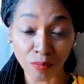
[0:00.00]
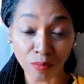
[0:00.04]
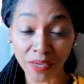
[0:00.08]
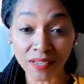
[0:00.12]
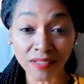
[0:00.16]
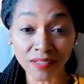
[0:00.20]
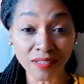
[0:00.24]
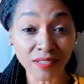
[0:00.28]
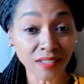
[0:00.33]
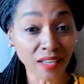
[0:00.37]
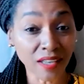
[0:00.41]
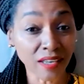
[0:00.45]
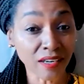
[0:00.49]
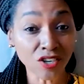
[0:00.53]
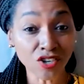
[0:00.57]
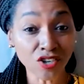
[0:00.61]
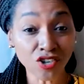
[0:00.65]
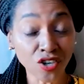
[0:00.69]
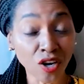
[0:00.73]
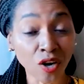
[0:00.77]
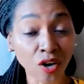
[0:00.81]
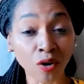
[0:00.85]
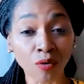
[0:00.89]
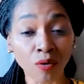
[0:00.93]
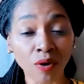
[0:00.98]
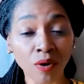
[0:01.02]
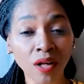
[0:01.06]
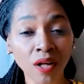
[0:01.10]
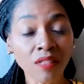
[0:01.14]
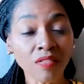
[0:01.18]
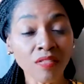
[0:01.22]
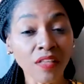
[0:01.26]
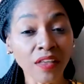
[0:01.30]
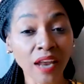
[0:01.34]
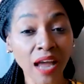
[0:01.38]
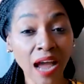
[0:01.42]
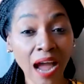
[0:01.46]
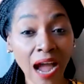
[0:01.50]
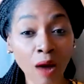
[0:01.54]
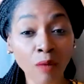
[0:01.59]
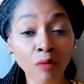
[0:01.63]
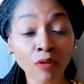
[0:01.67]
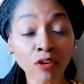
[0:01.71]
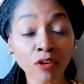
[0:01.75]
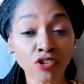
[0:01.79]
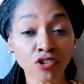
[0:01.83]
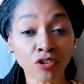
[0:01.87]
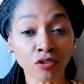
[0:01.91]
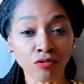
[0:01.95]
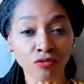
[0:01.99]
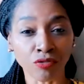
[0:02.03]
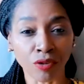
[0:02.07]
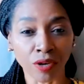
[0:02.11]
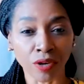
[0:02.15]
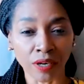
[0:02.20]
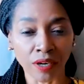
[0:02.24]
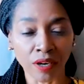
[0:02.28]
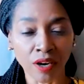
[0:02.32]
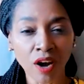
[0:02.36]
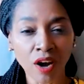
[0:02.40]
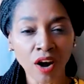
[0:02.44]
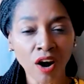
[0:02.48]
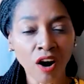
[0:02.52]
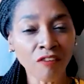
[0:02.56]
because studies show that our children